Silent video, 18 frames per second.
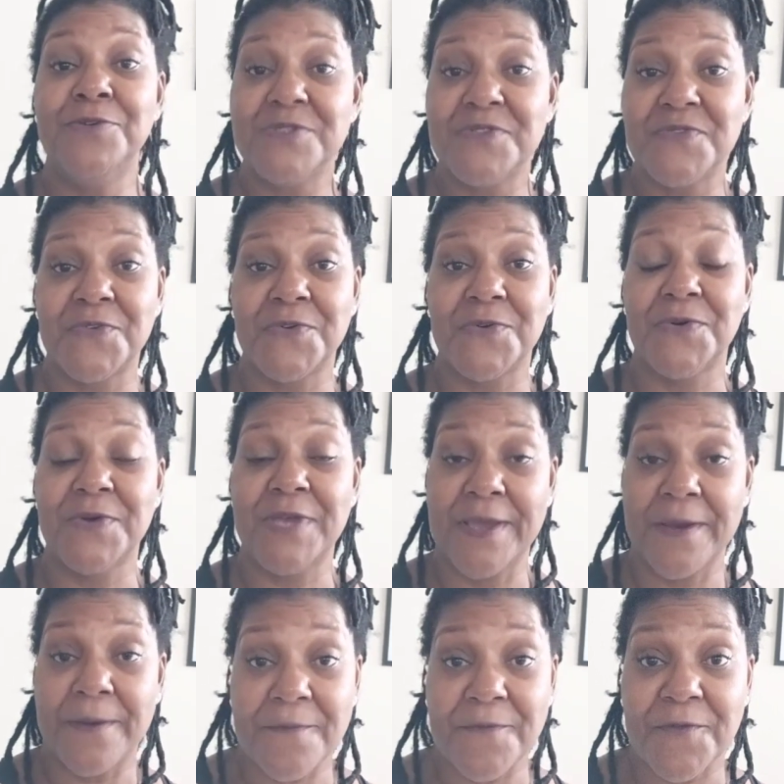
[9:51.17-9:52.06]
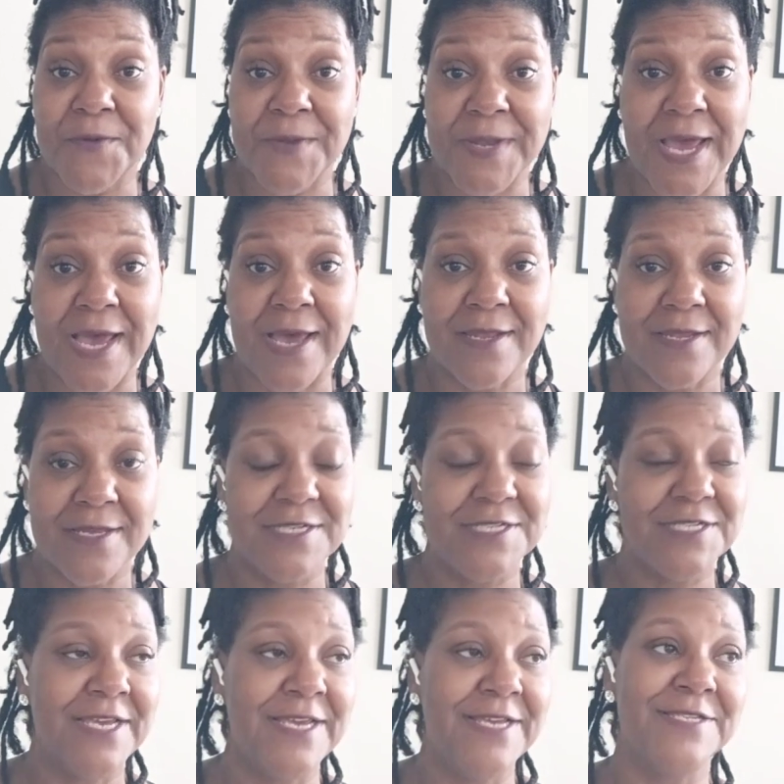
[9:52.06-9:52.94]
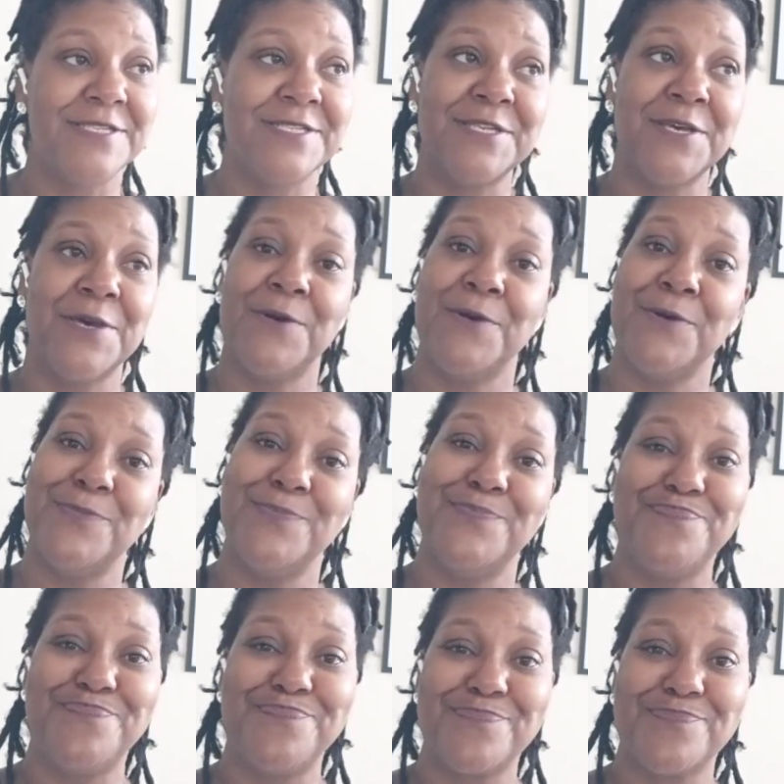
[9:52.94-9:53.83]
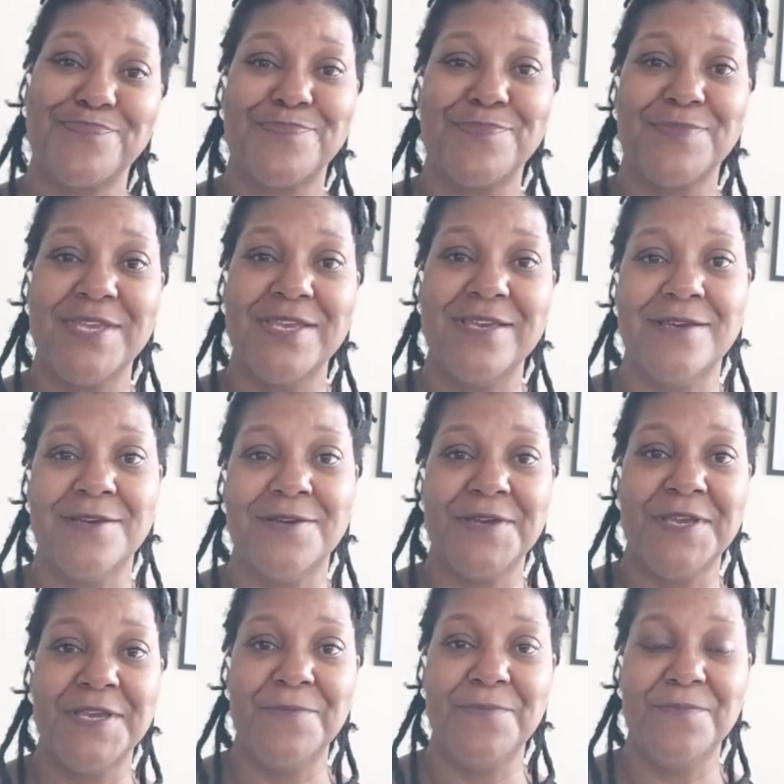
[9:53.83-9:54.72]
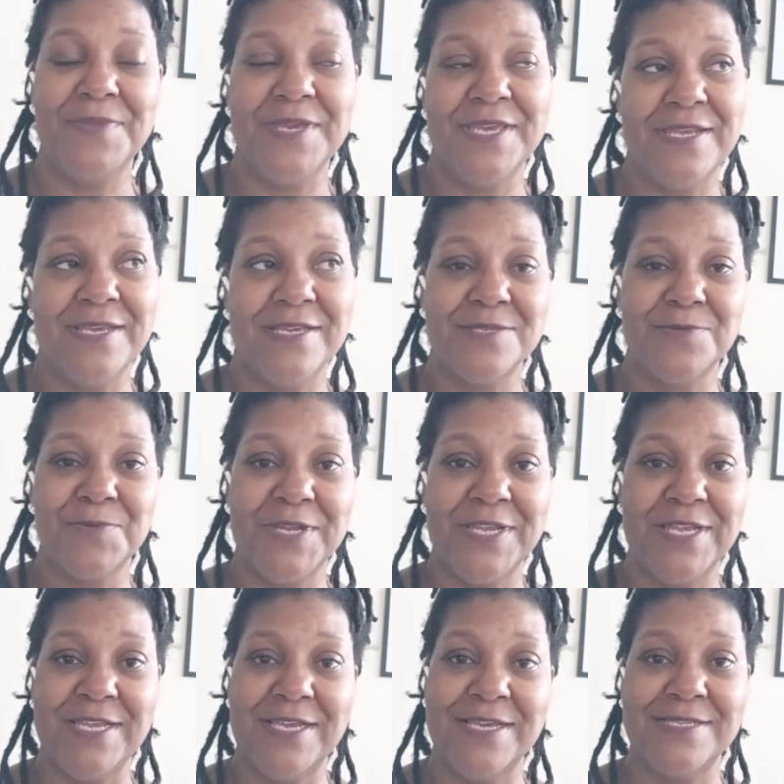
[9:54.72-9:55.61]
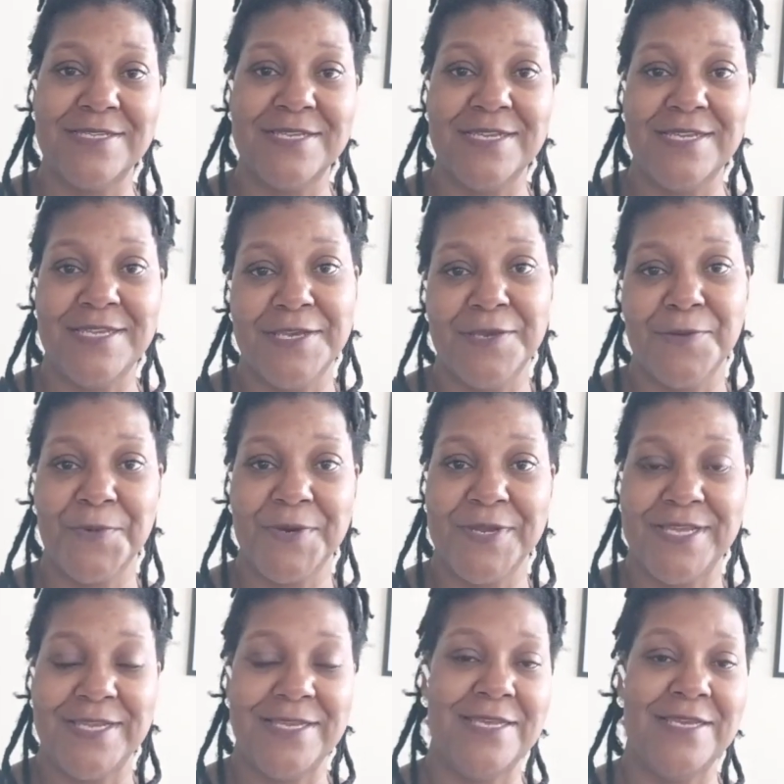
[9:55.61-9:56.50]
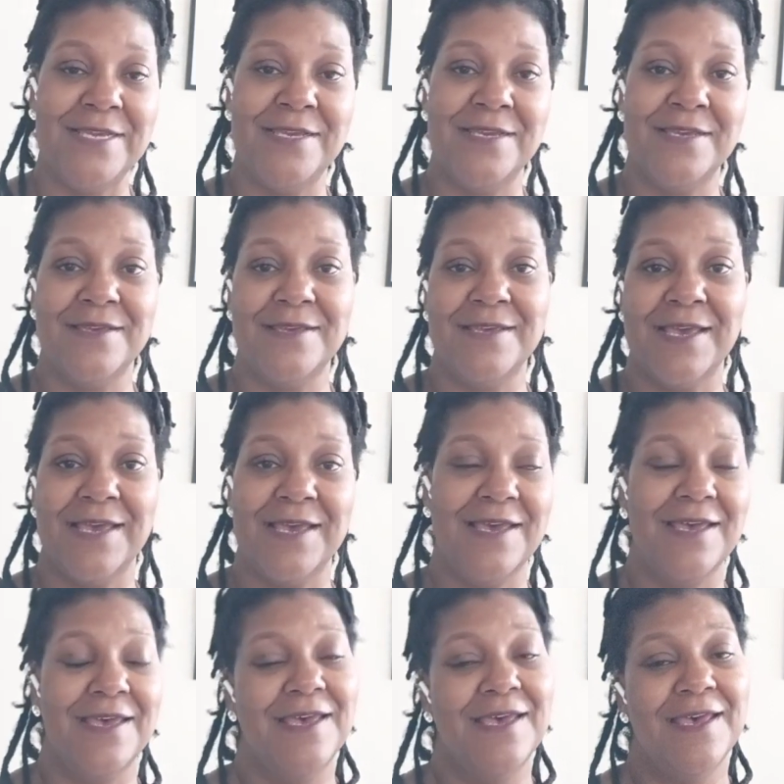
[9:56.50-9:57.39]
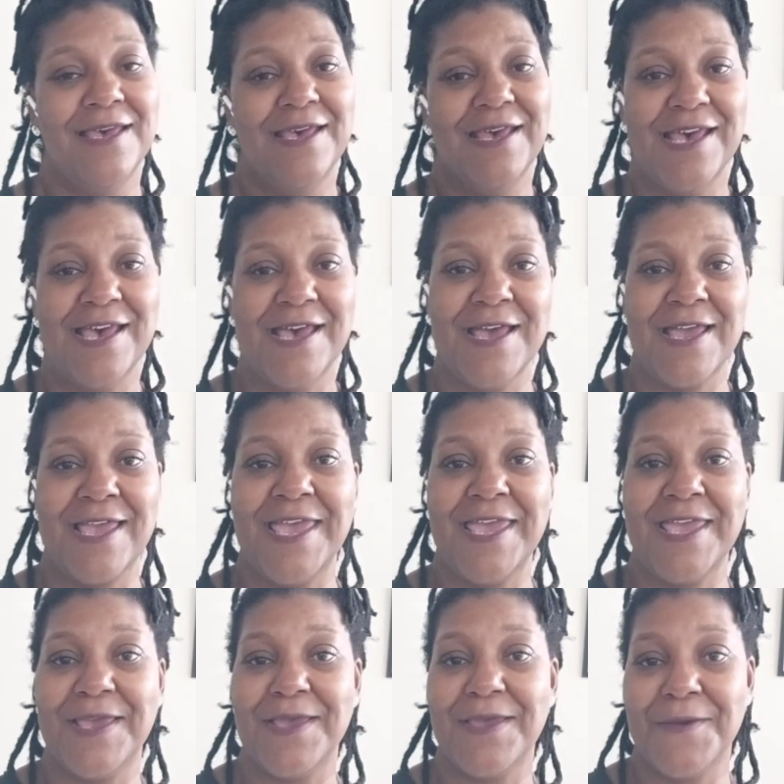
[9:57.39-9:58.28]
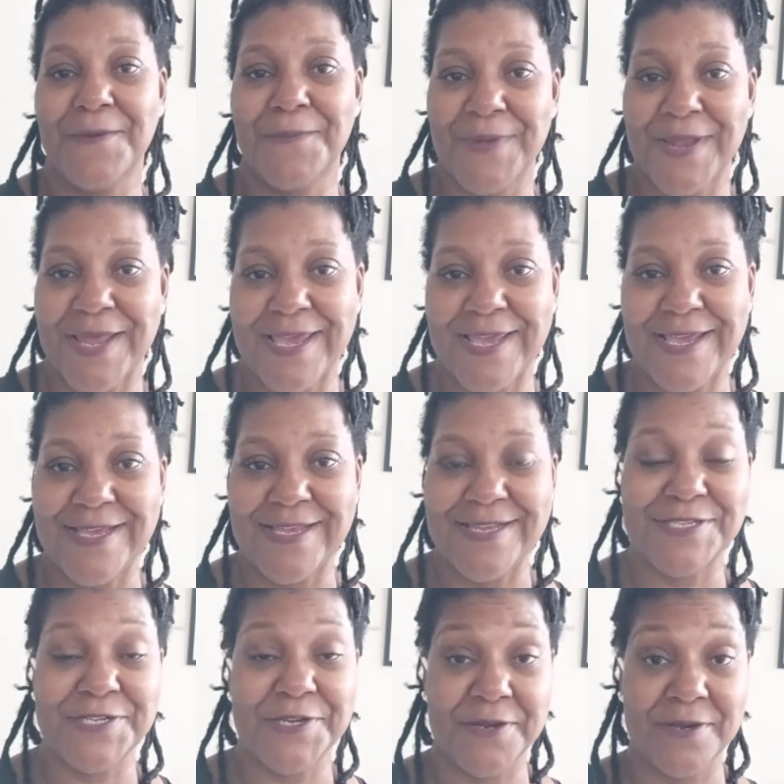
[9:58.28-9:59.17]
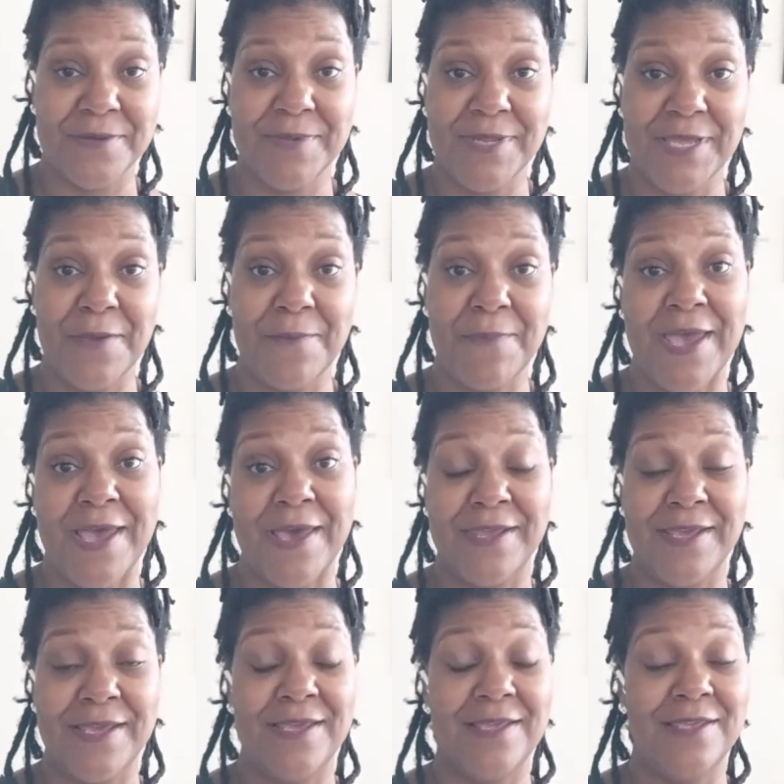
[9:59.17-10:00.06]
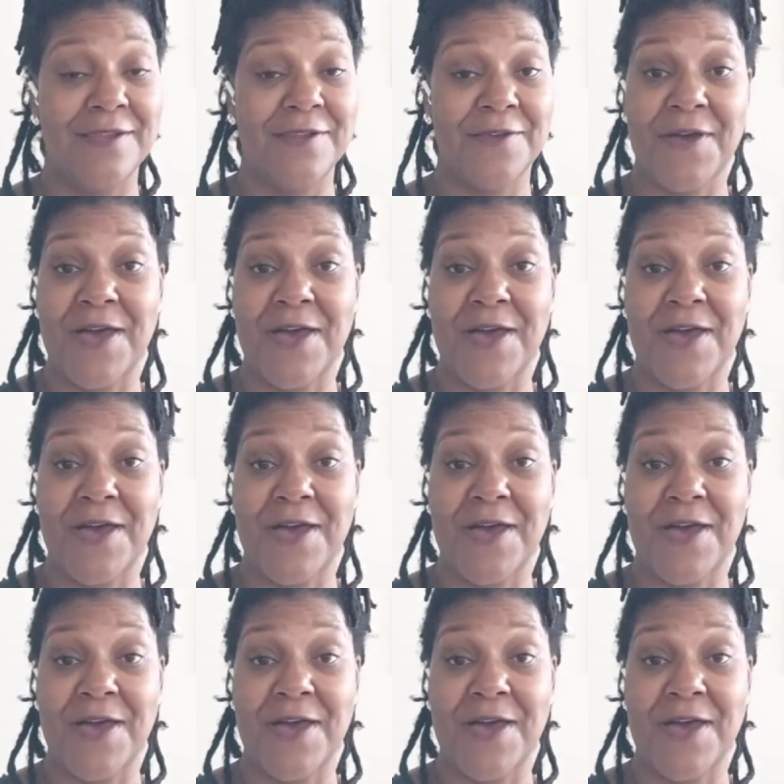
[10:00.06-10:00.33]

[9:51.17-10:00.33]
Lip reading: Useful, helpful knowledge, and so it is what it is. It did what it did. I can't complain terribly about it.